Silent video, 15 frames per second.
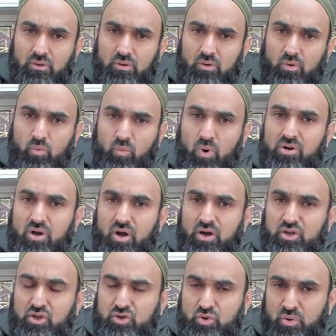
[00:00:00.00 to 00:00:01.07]
What are you
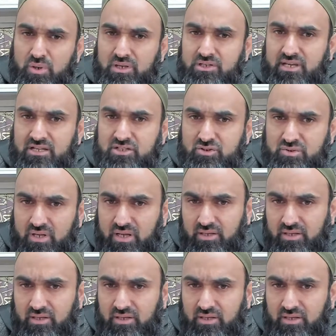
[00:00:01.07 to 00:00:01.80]
doing day to day?